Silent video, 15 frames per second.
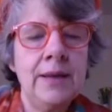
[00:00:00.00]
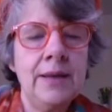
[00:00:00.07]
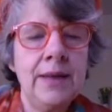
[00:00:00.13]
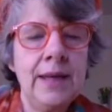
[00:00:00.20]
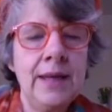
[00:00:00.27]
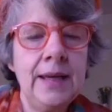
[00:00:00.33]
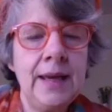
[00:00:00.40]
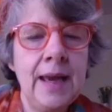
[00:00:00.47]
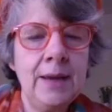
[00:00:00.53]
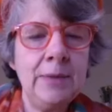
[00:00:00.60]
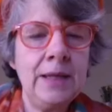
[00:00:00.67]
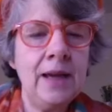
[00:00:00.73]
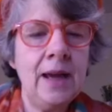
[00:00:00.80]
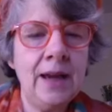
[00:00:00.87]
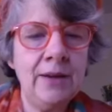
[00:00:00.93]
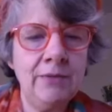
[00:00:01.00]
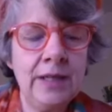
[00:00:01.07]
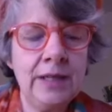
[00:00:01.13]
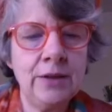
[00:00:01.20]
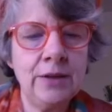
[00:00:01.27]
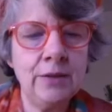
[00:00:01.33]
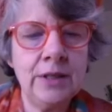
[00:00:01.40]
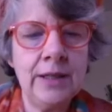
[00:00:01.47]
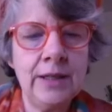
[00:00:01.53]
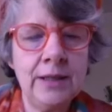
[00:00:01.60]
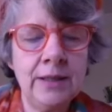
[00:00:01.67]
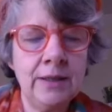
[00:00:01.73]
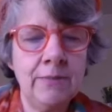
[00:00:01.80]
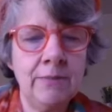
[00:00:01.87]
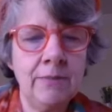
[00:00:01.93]
the Aiming High
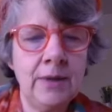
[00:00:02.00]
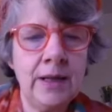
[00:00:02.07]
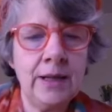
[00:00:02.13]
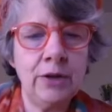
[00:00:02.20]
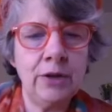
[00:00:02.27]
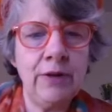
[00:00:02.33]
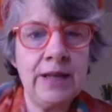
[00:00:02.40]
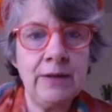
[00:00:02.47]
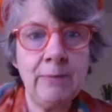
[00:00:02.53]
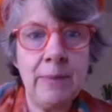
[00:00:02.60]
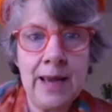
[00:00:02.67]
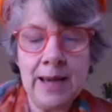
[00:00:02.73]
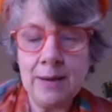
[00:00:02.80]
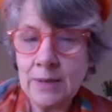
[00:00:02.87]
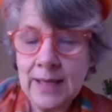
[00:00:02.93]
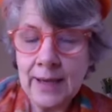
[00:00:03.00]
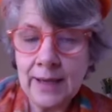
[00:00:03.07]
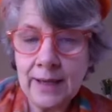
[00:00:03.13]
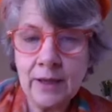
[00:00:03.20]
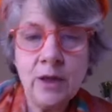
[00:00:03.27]
resources that are created by AIMSEC,